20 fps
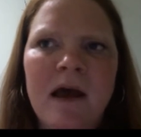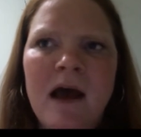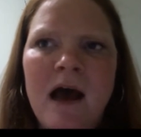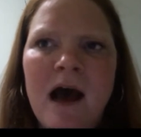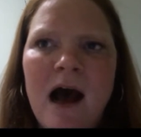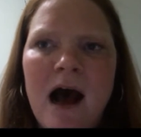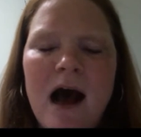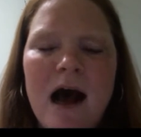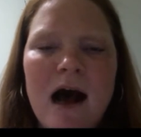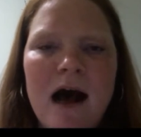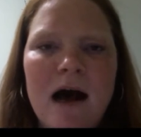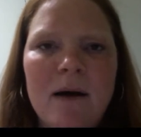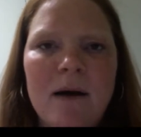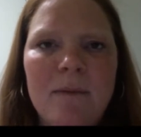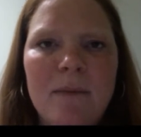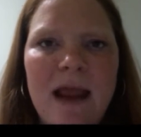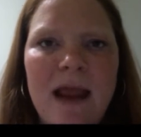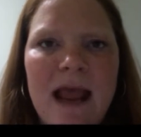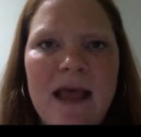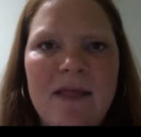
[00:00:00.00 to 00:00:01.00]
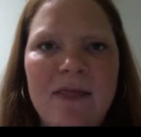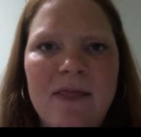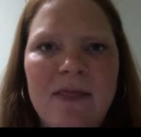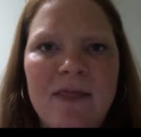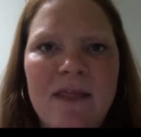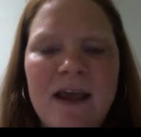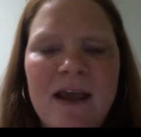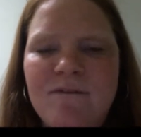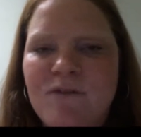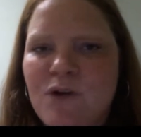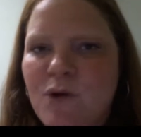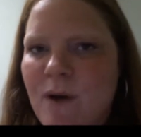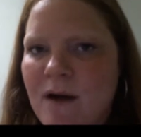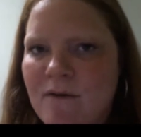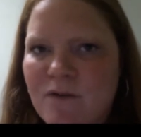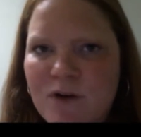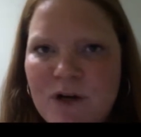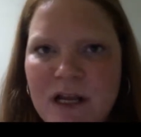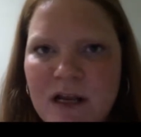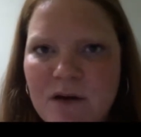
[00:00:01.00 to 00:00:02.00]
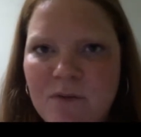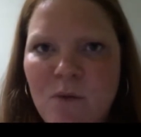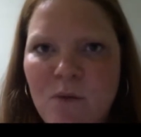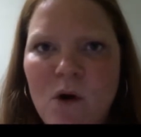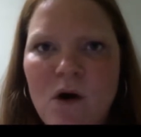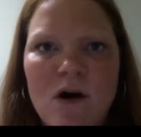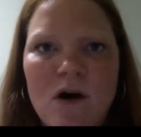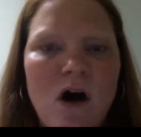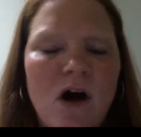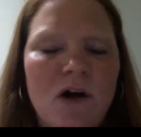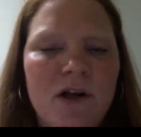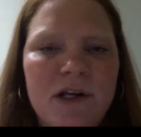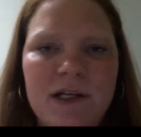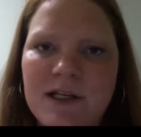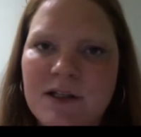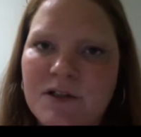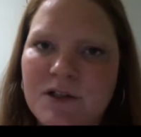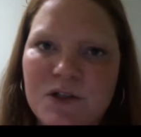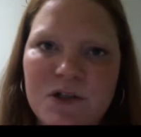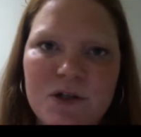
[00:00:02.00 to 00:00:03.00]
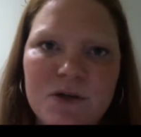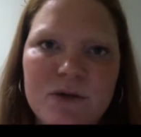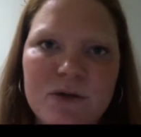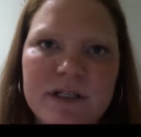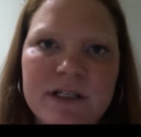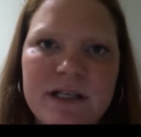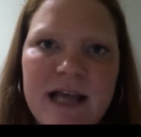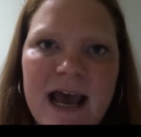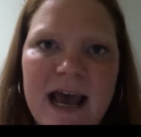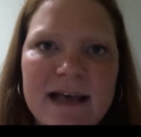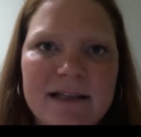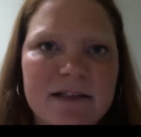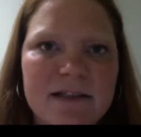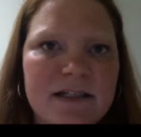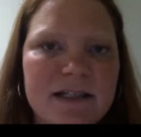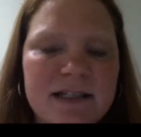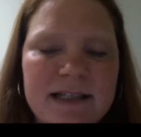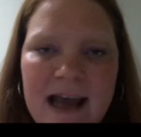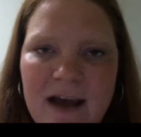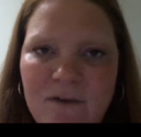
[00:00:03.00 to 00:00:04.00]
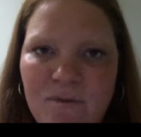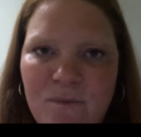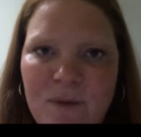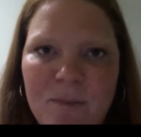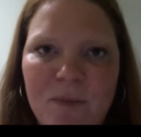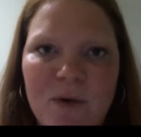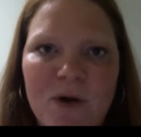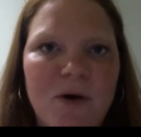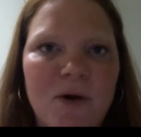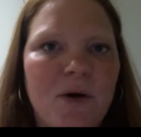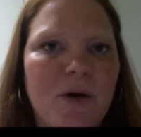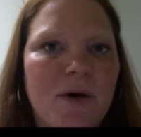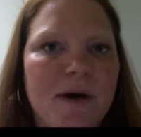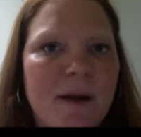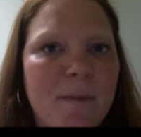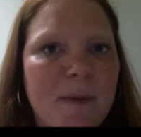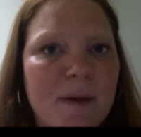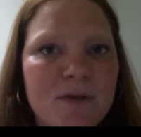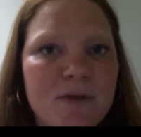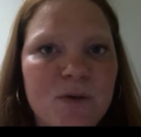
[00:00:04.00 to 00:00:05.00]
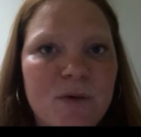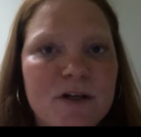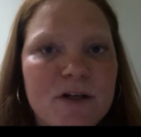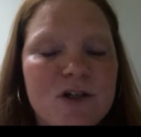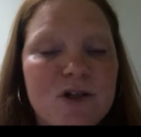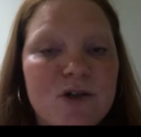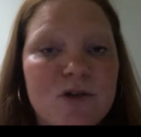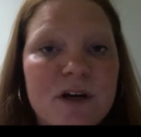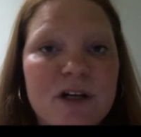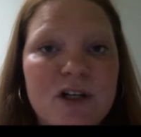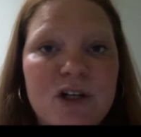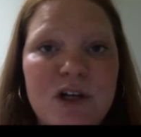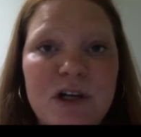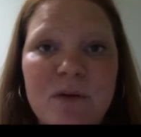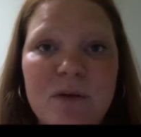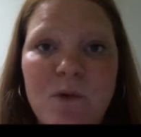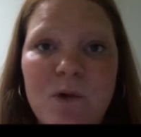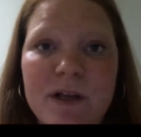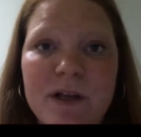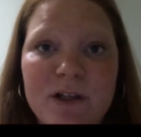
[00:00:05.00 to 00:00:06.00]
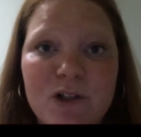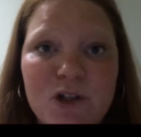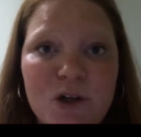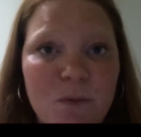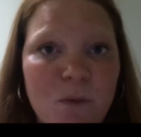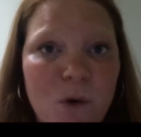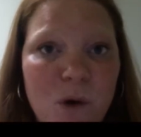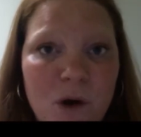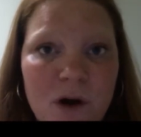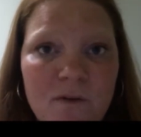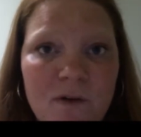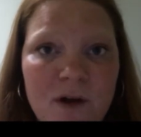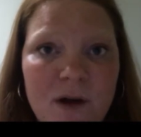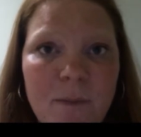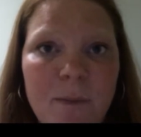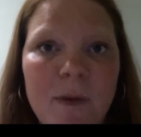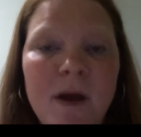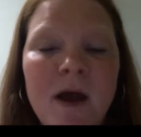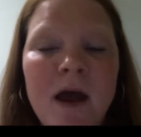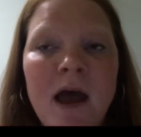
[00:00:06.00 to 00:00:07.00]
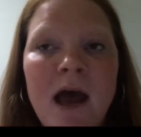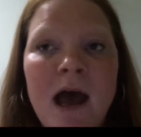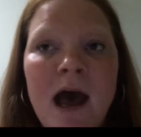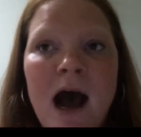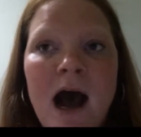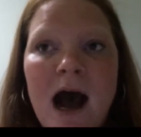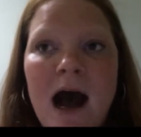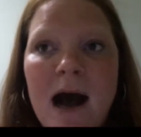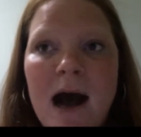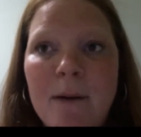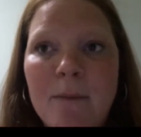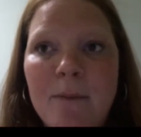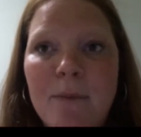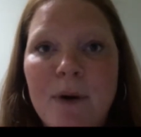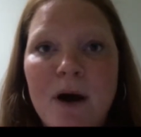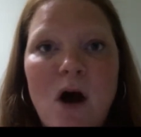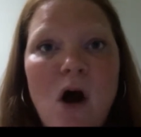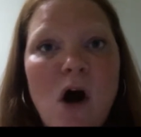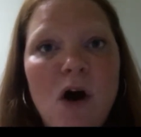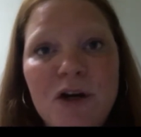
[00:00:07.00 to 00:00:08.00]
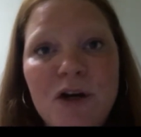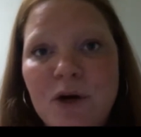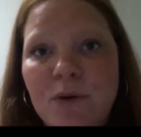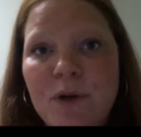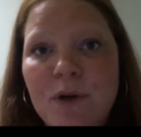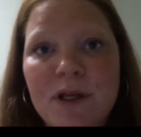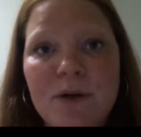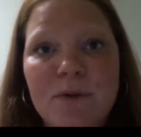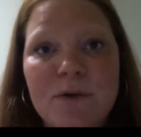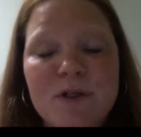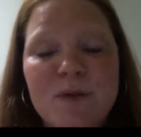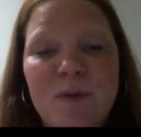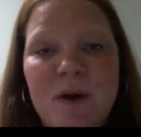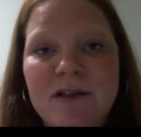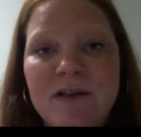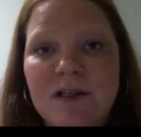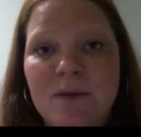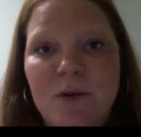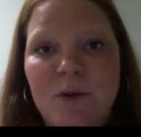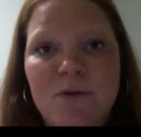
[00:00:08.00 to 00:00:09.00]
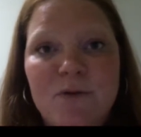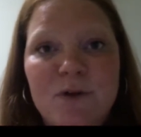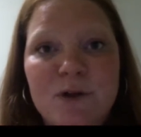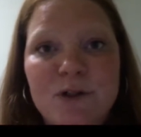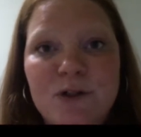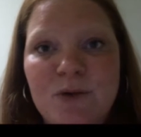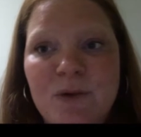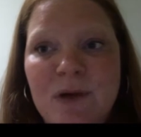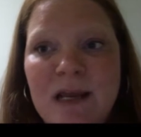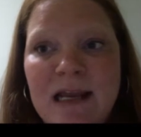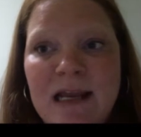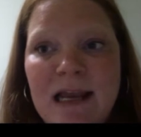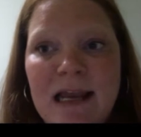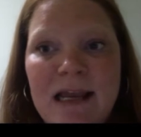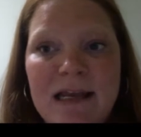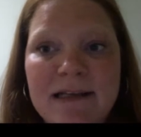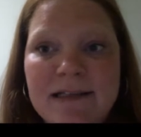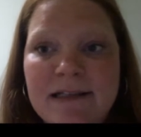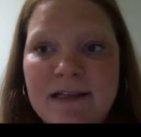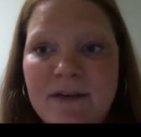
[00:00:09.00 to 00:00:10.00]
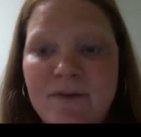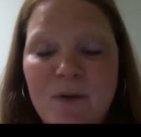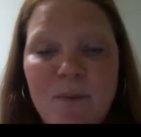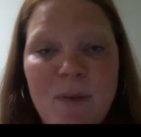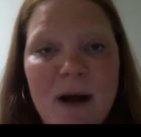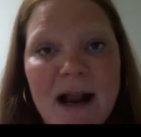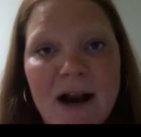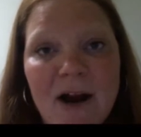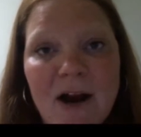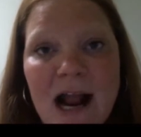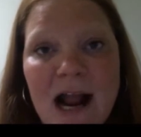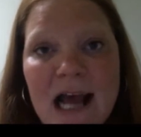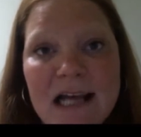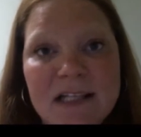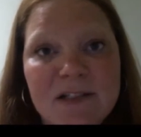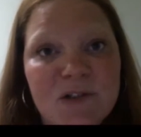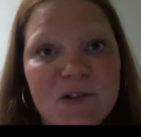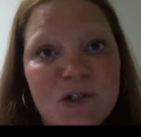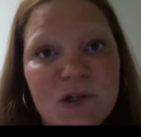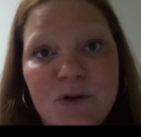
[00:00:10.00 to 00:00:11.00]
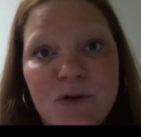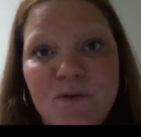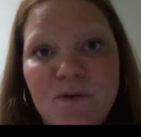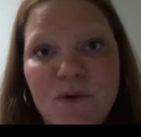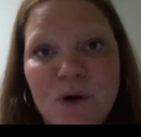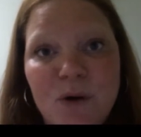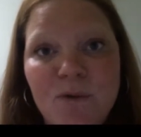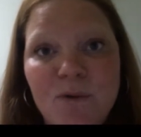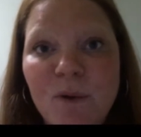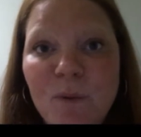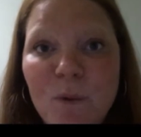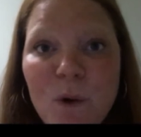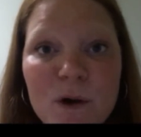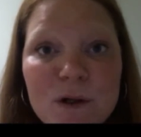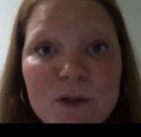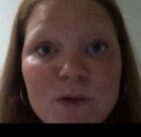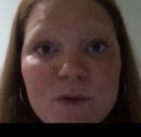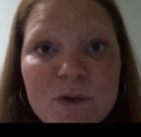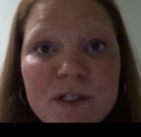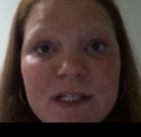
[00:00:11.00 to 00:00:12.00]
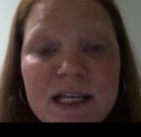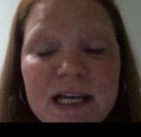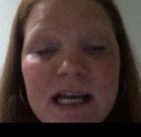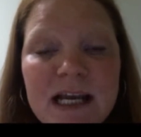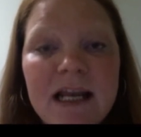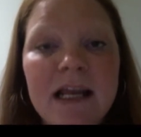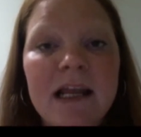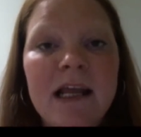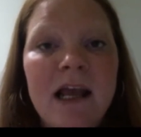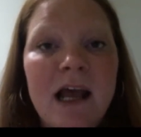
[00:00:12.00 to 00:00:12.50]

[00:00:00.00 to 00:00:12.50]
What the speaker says: And if you ever need more, all you need to do is ask a staff member or come up to registration and we'll get you more of them. But all you're really responsible for doing is if a buyer asks you for a rewards receipt,